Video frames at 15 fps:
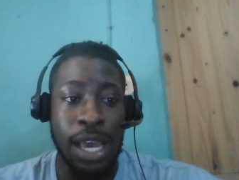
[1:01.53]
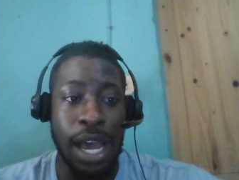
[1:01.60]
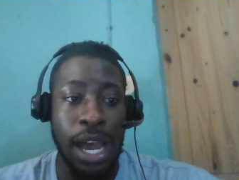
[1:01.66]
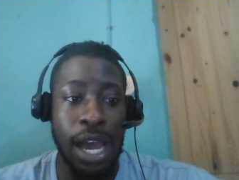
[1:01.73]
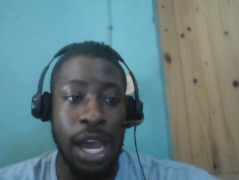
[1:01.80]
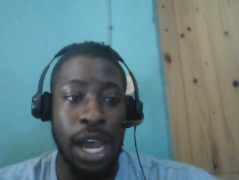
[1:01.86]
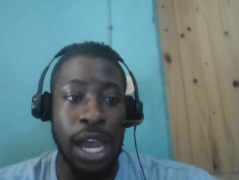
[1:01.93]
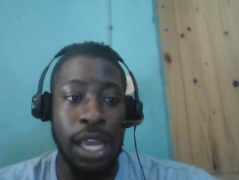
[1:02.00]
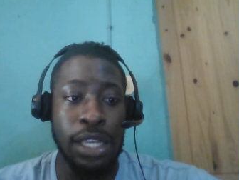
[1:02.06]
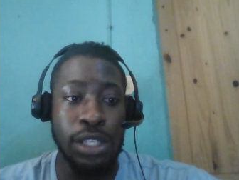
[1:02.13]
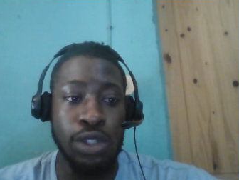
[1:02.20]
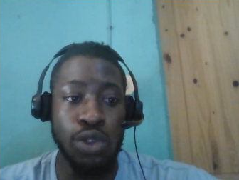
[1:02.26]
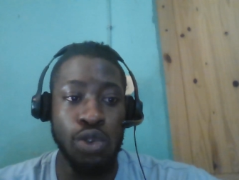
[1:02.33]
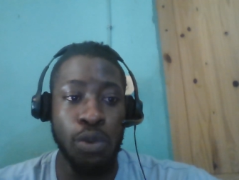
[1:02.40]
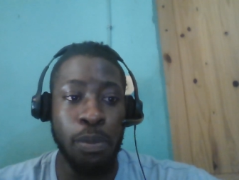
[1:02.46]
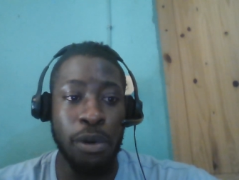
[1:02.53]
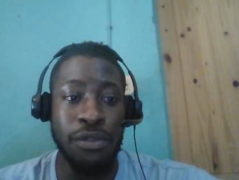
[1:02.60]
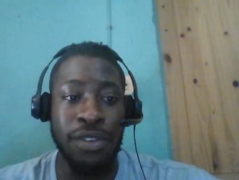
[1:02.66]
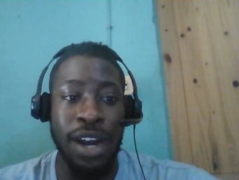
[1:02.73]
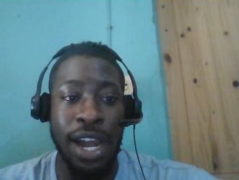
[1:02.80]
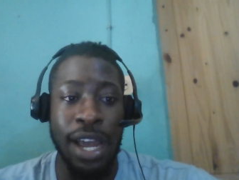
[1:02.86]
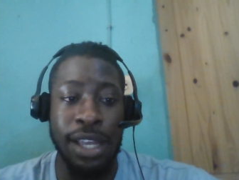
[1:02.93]
I
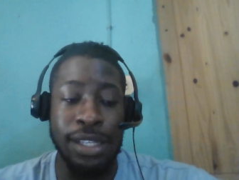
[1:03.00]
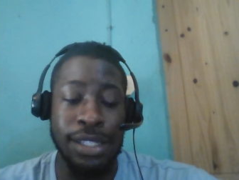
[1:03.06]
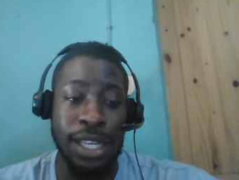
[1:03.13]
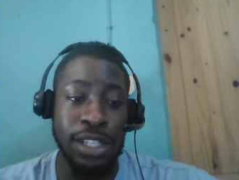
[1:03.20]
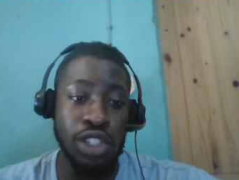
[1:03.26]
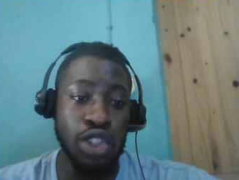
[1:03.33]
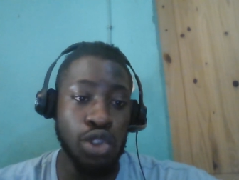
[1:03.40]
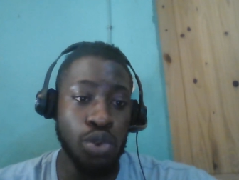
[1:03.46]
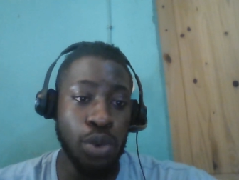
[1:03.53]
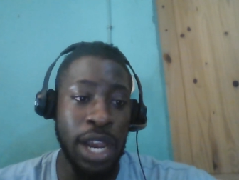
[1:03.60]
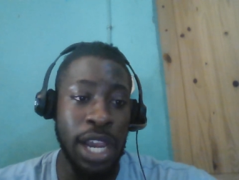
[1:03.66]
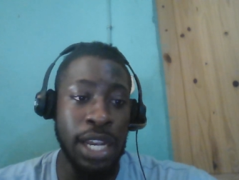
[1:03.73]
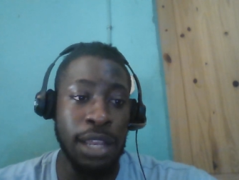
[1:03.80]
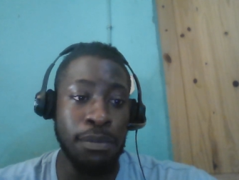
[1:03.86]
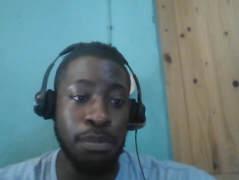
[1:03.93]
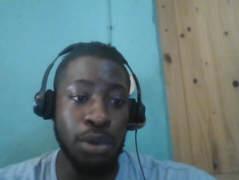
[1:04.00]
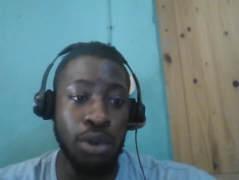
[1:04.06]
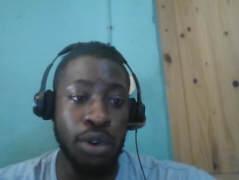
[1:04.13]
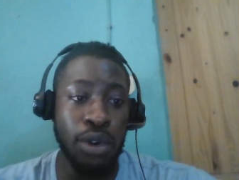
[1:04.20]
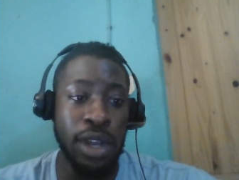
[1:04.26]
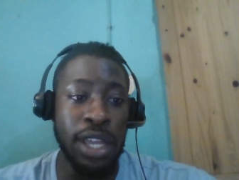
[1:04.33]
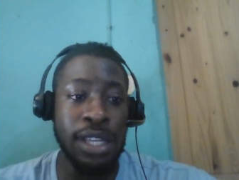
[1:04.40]
supervised and trained
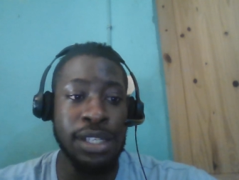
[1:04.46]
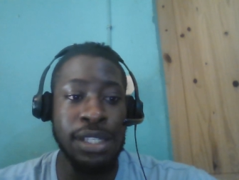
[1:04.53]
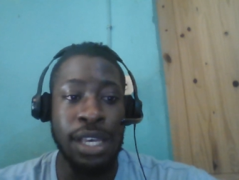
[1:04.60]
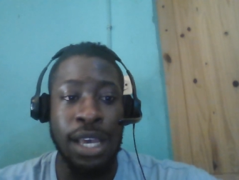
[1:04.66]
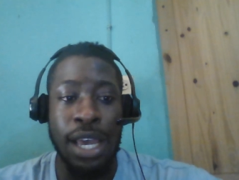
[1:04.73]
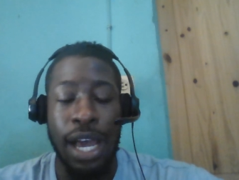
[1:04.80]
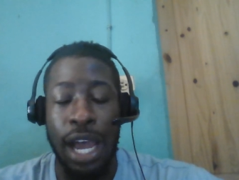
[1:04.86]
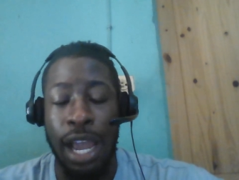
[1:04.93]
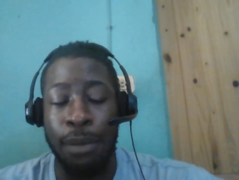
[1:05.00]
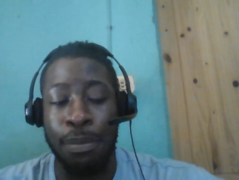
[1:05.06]
employees. I